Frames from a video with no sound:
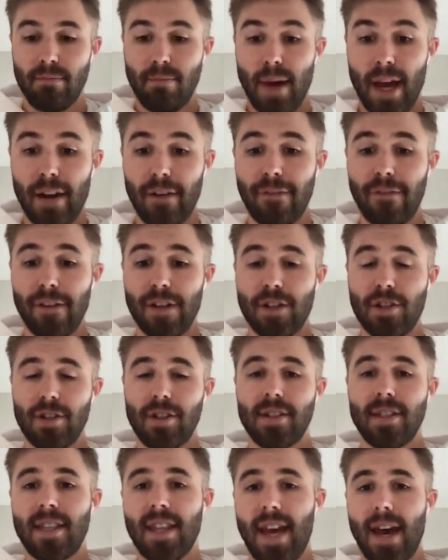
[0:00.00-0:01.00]

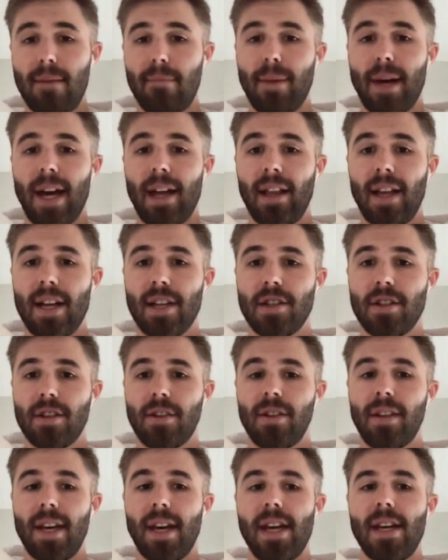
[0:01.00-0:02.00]
beneficial to that
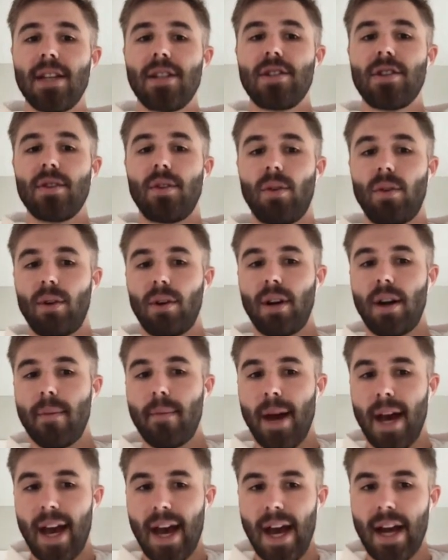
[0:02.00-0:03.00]
biological age, or
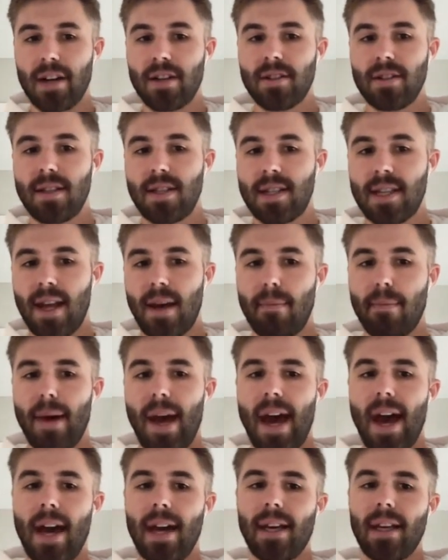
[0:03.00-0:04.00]
am I actually set
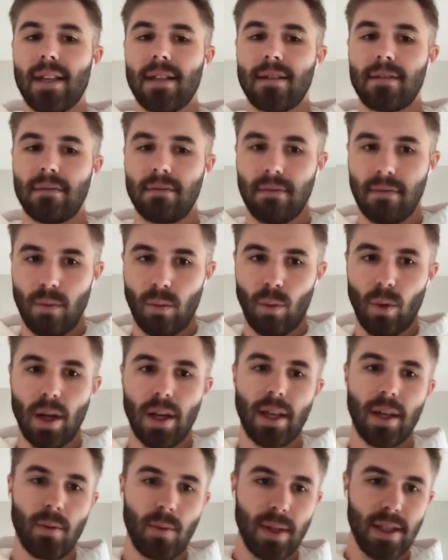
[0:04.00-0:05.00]
back, and what
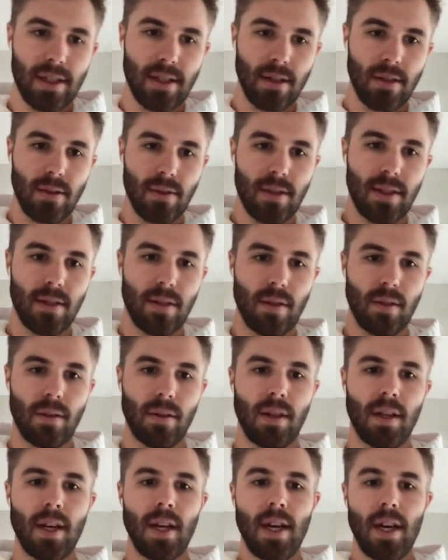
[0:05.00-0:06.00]
can we do to
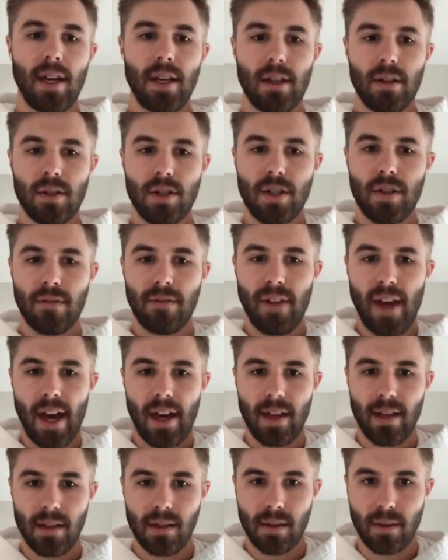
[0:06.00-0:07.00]
shift
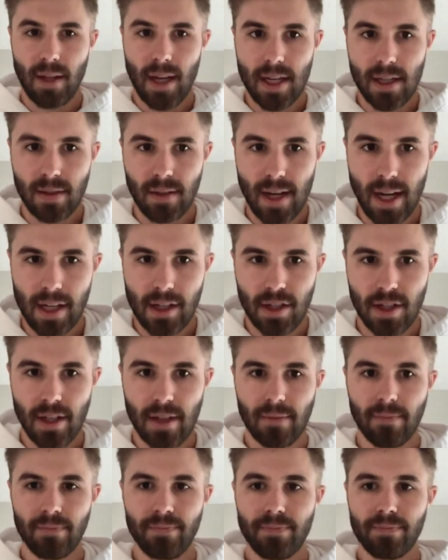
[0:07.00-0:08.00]
that in the right
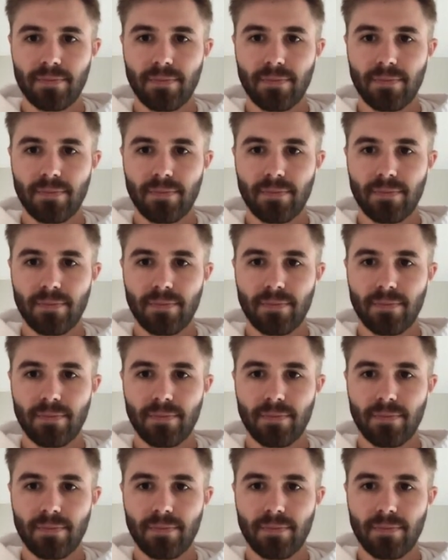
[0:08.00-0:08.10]
direction?